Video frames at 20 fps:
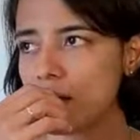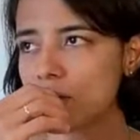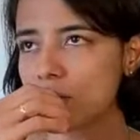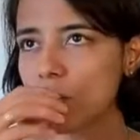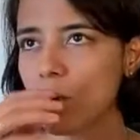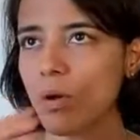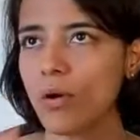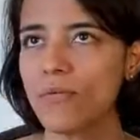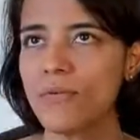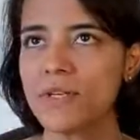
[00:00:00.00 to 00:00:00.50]

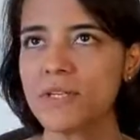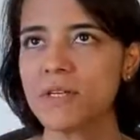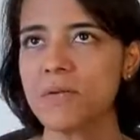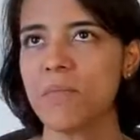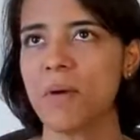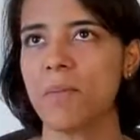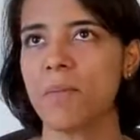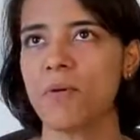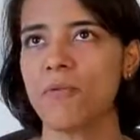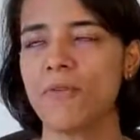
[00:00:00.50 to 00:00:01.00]
So always
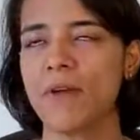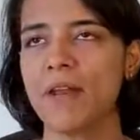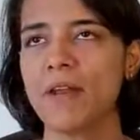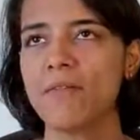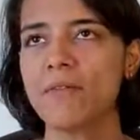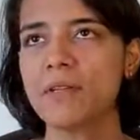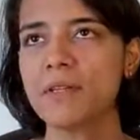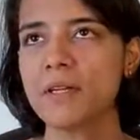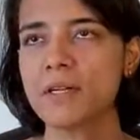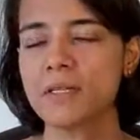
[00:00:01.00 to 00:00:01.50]
remember,
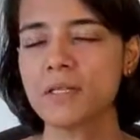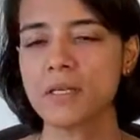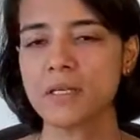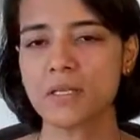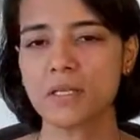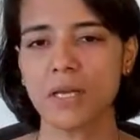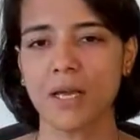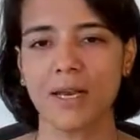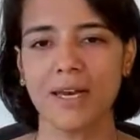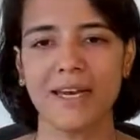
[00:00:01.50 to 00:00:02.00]
whenever there's
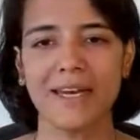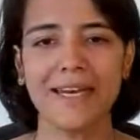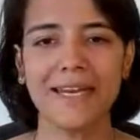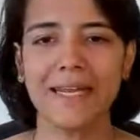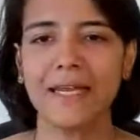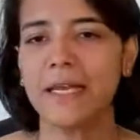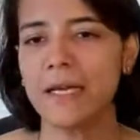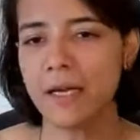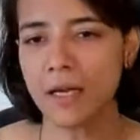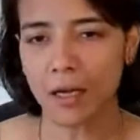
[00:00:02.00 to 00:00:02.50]
this
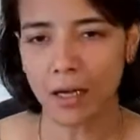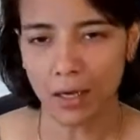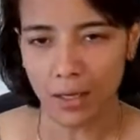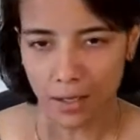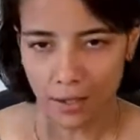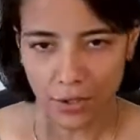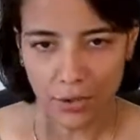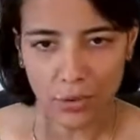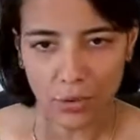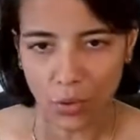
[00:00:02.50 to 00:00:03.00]
need
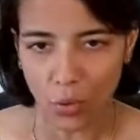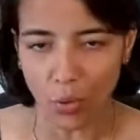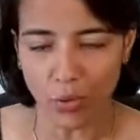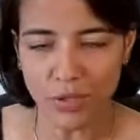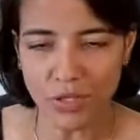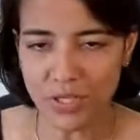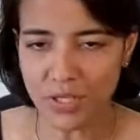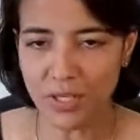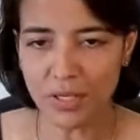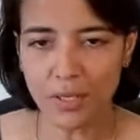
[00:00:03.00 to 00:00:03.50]
to
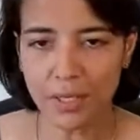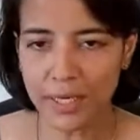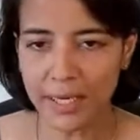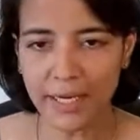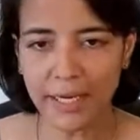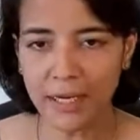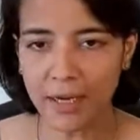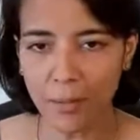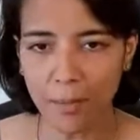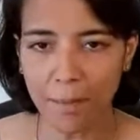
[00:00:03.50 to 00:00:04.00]

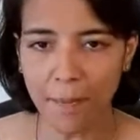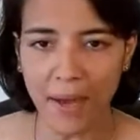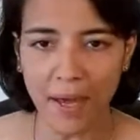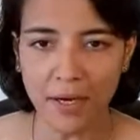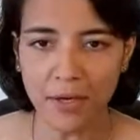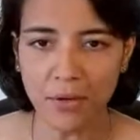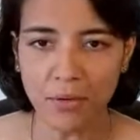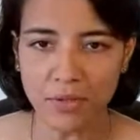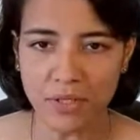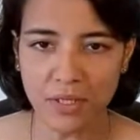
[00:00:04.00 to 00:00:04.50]
constantly
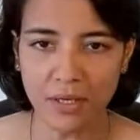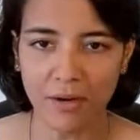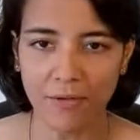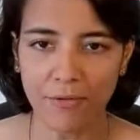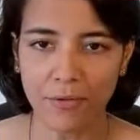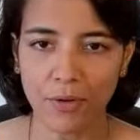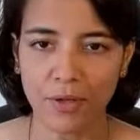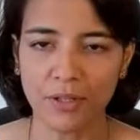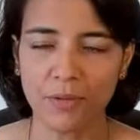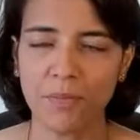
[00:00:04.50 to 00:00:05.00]
compare
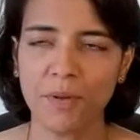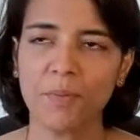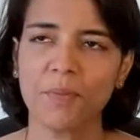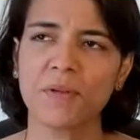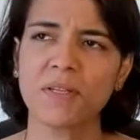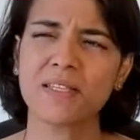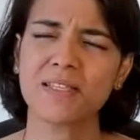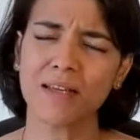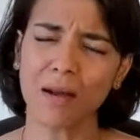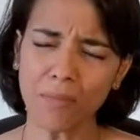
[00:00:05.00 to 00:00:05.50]
yourself to other
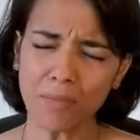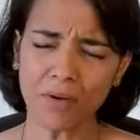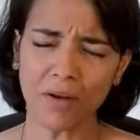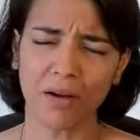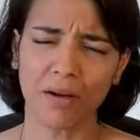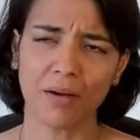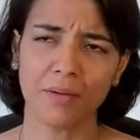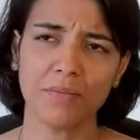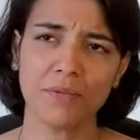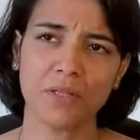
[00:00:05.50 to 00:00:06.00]
people,
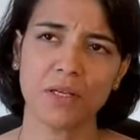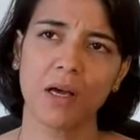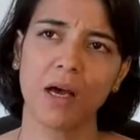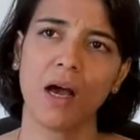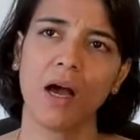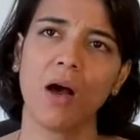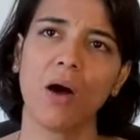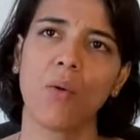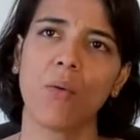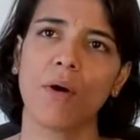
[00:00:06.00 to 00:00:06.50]
sometimes
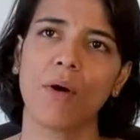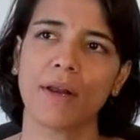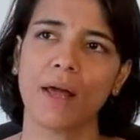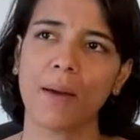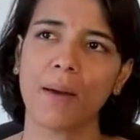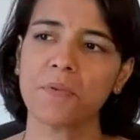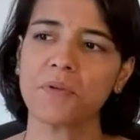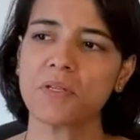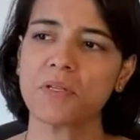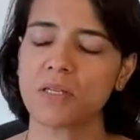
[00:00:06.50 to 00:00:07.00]
what
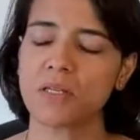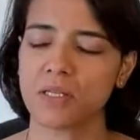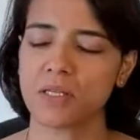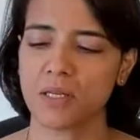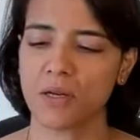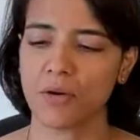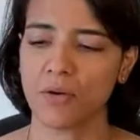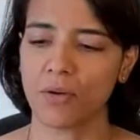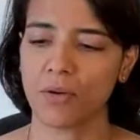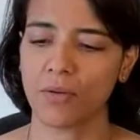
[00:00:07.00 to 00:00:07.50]
happens
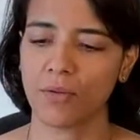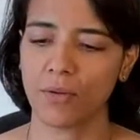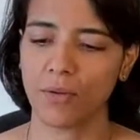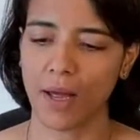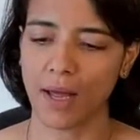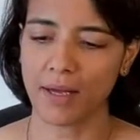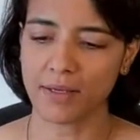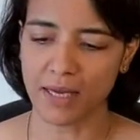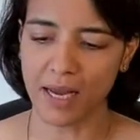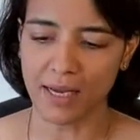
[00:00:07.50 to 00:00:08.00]
is,
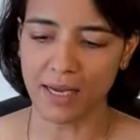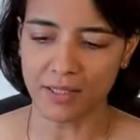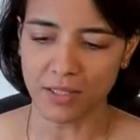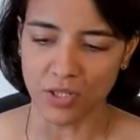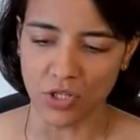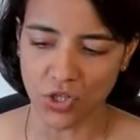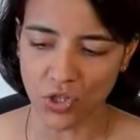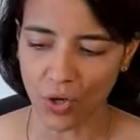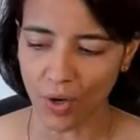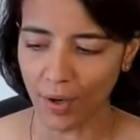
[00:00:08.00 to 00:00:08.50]
as
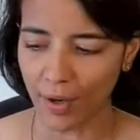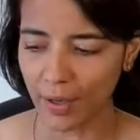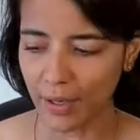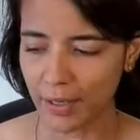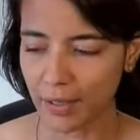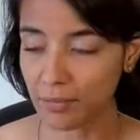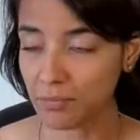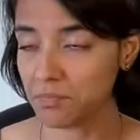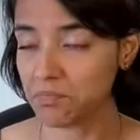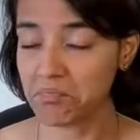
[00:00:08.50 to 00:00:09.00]
a
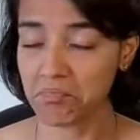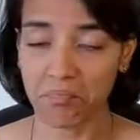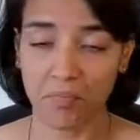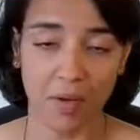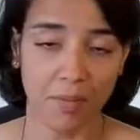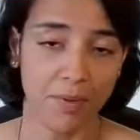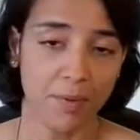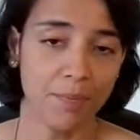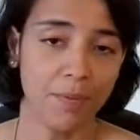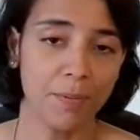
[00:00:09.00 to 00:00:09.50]
child,
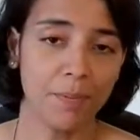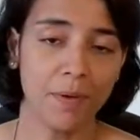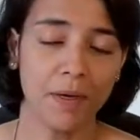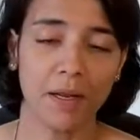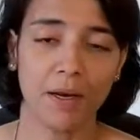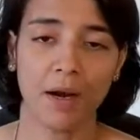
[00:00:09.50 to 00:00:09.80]
maybe people